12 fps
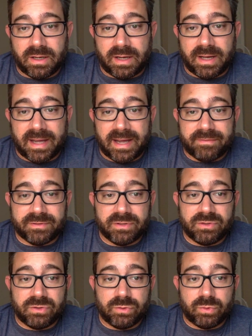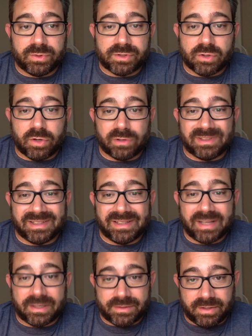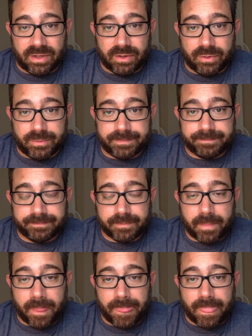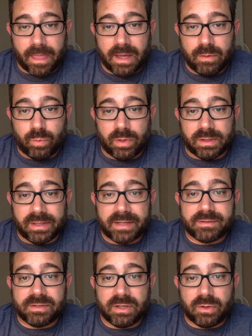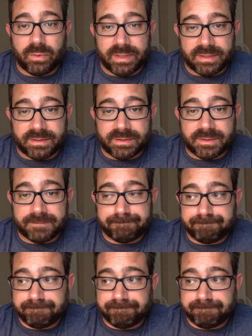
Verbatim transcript: I have to do what's called a Lectio, And what a Lectio is,